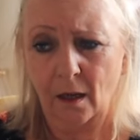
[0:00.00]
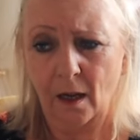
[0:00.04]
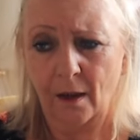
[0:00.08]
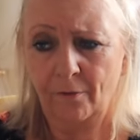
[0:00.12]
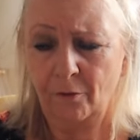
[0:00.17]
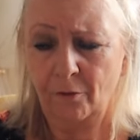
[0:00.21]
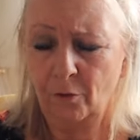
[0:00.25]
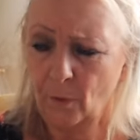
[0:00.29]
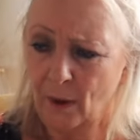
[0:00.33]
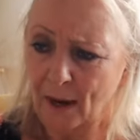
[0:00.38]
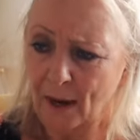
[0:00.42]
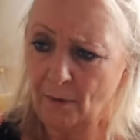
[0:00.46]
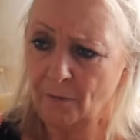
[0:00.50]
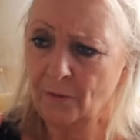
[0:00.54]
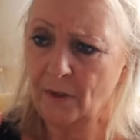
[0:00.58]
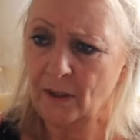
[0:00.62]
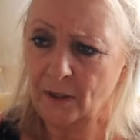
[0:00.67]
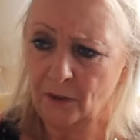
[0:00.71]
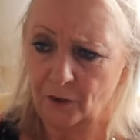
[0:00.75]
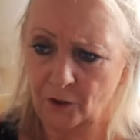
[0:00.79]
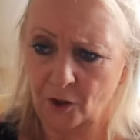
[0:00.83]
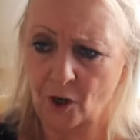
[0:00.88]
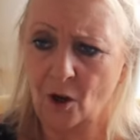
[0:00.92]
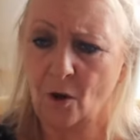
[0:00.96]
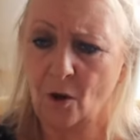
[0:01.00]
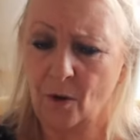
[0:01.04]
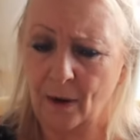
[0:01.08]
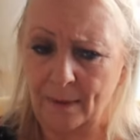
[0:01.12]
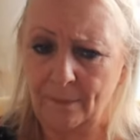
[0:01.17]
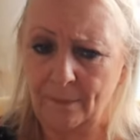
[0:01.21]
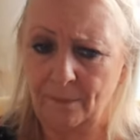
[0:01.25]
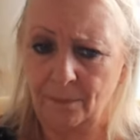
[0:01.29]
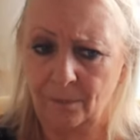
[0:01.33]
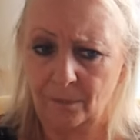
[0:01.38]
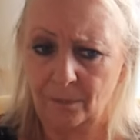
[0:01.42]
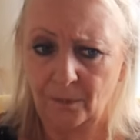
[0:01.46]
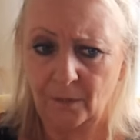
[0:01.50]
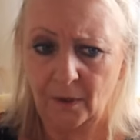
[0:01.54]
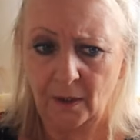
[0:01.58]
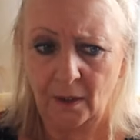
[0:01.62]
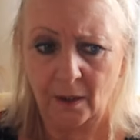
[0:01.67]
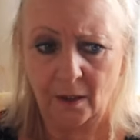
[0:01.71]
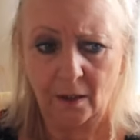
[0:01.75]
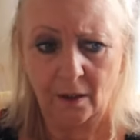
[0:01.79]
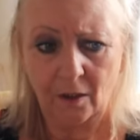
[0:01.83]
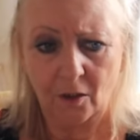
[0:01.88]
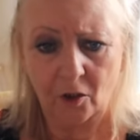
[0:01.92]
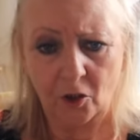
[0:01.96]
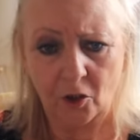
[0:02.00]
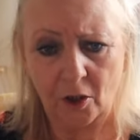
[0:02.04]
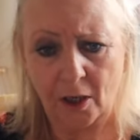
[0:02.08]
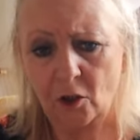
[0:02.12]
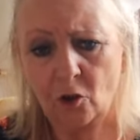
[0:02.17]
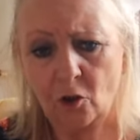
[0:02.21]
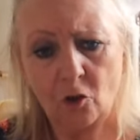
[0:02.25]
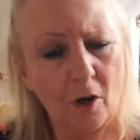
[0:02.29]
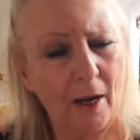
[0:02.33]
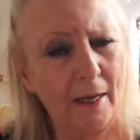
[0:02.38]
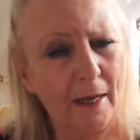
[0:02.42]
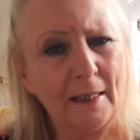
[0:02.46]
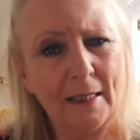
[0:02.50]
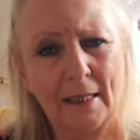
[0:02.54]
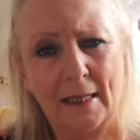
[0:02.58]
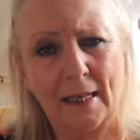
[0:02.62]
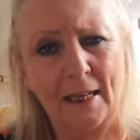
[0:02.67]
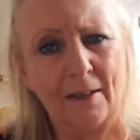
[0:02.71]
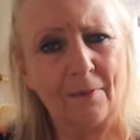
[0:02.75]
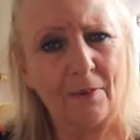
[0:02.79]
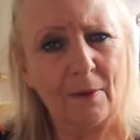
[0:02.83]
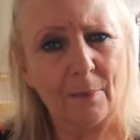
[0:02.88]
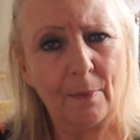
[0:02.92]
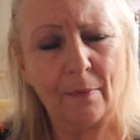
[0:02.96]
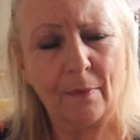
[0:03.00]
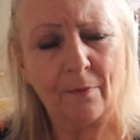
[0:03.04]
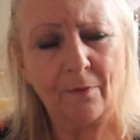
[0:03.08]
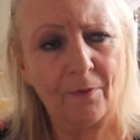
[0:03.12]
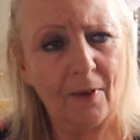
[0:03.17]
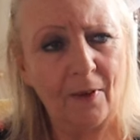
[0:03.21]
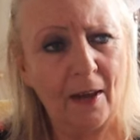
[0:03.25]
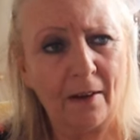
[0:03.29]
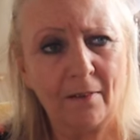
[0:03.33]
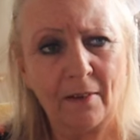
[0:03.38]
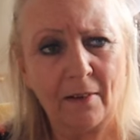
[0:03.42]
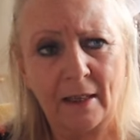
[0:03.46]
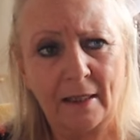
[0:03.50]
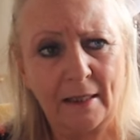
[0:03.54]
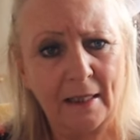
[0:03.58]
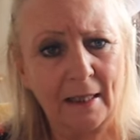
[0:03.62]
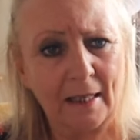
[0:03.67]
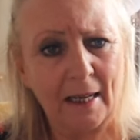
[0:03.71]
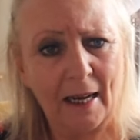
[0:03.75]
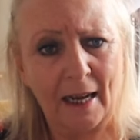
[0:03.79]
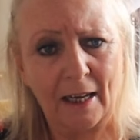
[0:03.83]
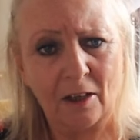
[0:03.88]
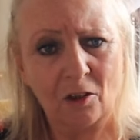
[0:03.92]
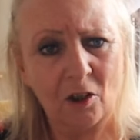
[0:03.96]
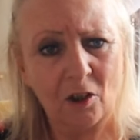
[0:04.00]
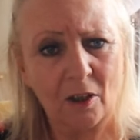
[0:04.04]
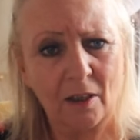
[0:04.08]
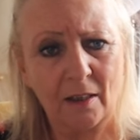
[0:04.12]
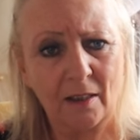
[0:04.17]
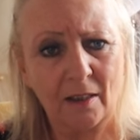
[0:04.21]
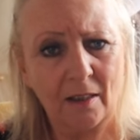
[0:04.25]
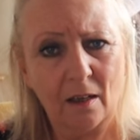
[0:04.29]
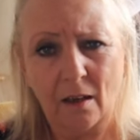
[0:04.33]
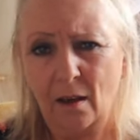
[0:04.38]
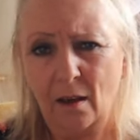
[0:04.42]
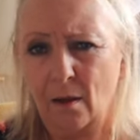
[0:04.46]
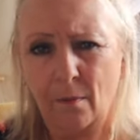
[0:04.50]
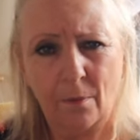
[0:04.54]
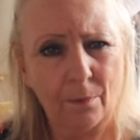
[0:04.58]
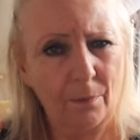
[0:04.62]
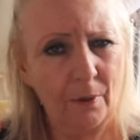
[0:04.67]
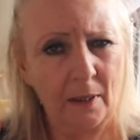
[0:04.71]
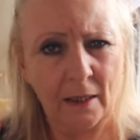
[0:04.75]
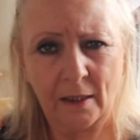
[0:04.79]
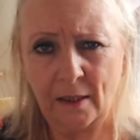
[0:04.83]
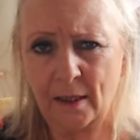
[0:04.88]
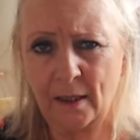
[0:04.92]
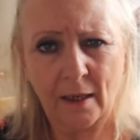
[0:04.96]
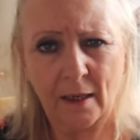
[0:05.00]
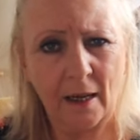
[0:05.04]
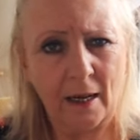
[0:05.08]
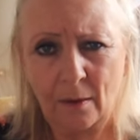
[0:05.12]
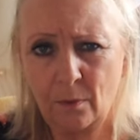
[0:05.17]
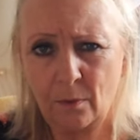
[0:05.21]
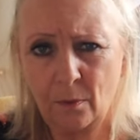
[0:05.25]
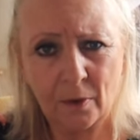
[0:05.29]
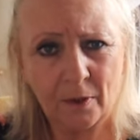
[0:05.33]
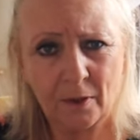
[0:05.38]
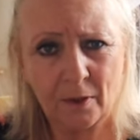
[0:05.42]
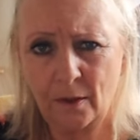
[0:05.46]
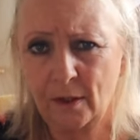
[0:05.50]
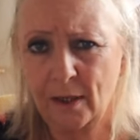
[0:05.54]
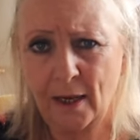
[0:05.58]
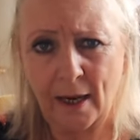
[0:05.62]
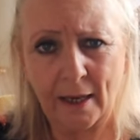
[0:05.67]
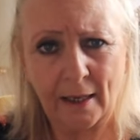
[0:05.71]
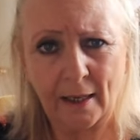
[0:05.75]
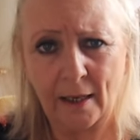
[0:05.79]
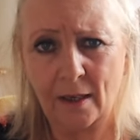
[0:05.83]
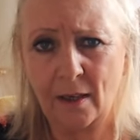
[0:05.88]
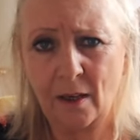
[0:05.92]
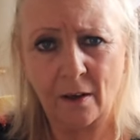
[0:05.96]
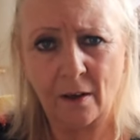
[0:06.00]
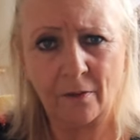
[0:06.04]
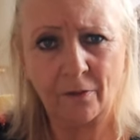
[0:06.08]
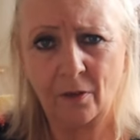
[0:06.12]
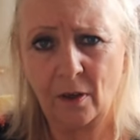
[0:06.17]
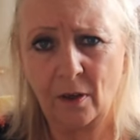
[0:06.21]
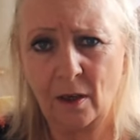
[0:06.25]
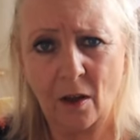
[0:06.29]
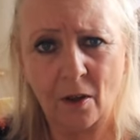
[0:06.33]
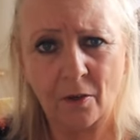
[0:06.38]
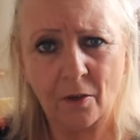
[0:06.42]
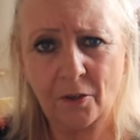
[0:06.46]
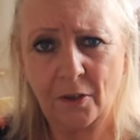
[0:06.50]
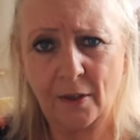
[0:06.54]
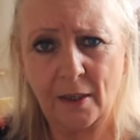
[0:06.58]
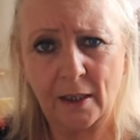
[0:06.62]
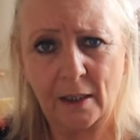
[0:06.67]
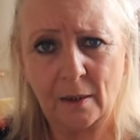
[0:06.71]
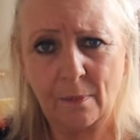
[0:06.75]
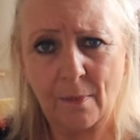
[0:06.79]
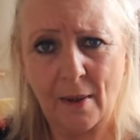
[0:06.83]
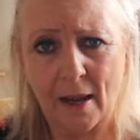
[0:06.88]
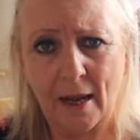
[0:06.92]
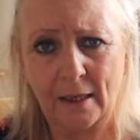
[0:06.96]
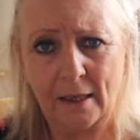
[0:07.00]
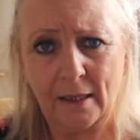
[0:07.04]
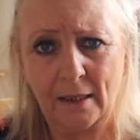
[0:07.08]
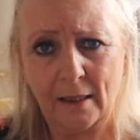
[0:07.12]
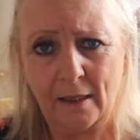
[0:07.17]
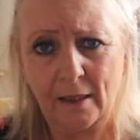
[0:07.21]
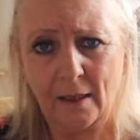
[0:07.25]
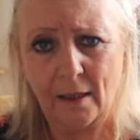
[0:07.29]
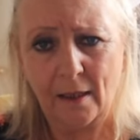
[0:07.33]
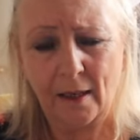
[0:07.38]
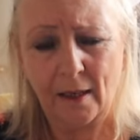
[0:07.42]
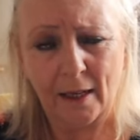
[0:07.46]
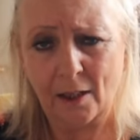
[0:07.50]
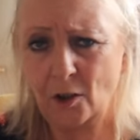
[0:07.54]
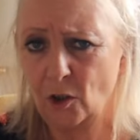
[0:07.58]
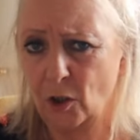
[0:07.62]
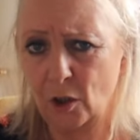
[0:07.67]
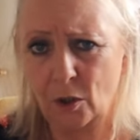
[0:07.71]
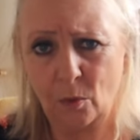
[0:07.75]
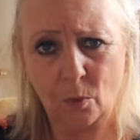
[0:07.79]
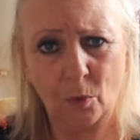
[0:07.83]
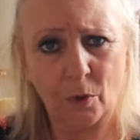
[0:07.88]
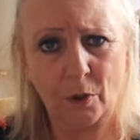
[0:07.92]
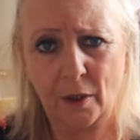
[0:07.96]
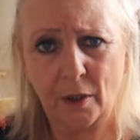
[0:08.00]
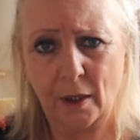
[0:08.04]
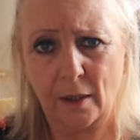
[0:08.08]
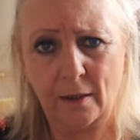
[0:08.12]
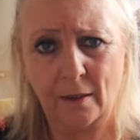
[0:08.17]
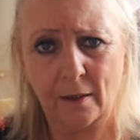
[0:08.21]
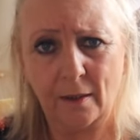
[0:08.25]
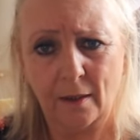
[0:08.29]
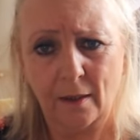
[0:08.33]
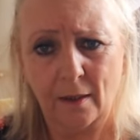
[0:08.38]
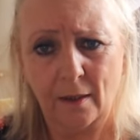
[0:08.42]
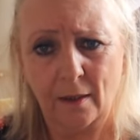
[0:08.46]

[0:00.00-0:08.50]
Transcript: And throughout this time, she had tried to leave him on various occasions, but did, he wasn't taking no for an answer, this man. He just wouldn't.